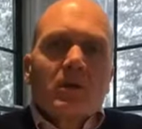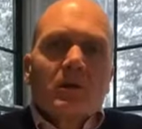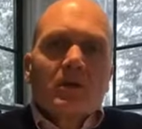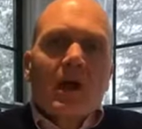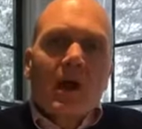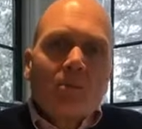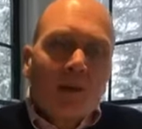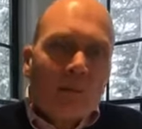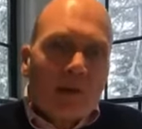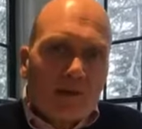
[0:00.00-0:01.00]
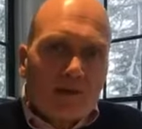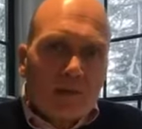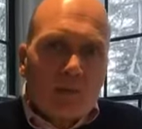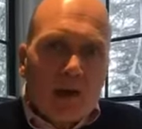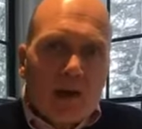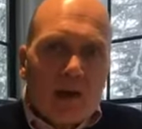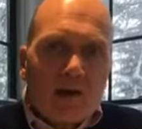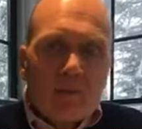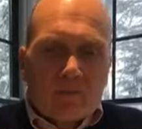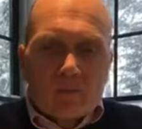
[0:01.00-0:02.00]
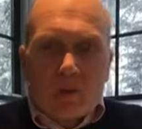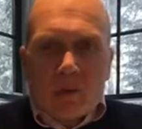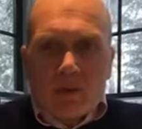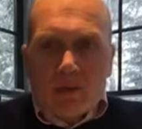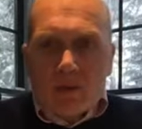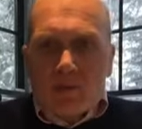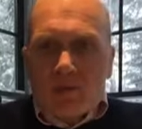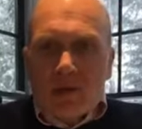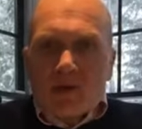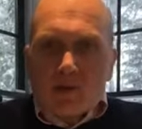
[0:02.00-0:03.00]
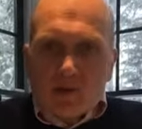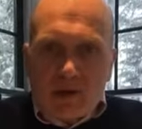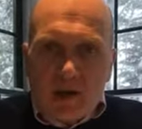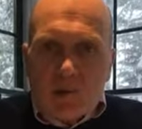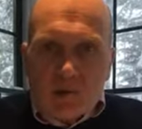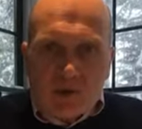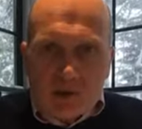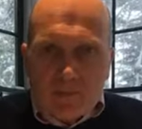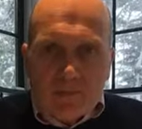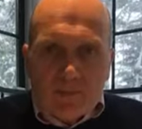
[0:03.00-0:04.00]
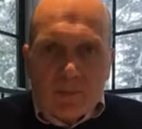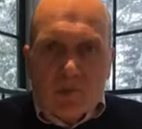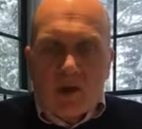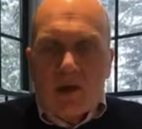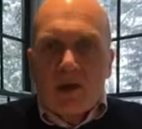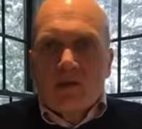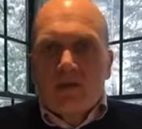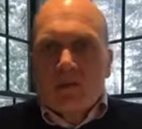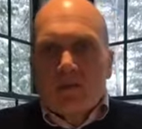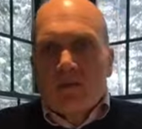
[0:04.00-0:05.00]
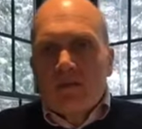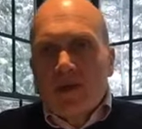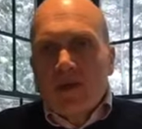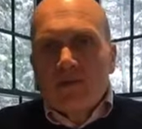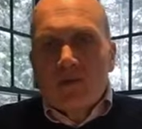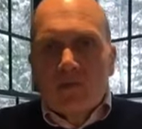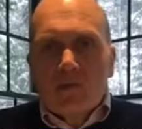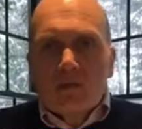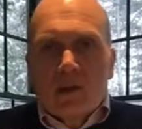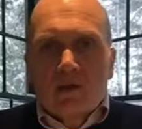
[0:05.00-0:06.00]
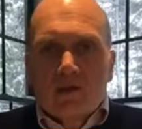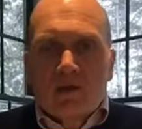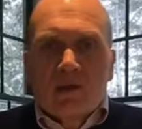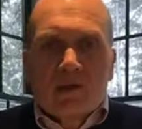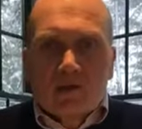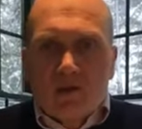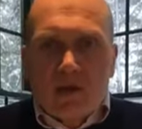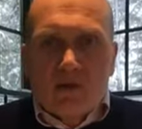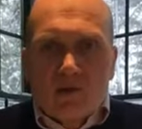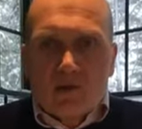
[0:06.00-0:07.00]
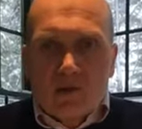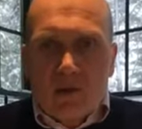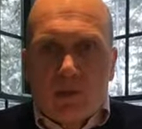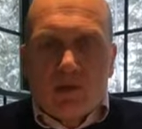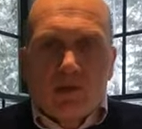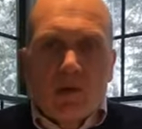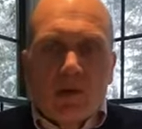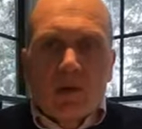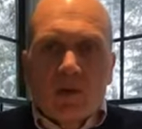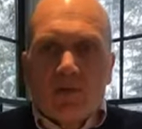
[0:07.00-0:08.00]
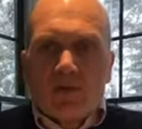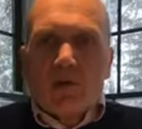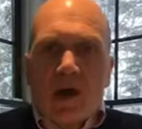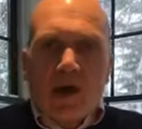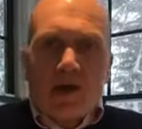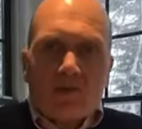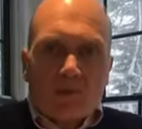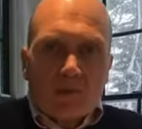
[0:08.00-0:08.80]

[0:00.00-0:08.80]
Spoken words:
complemented by financial tables and condensed financial statements. If you have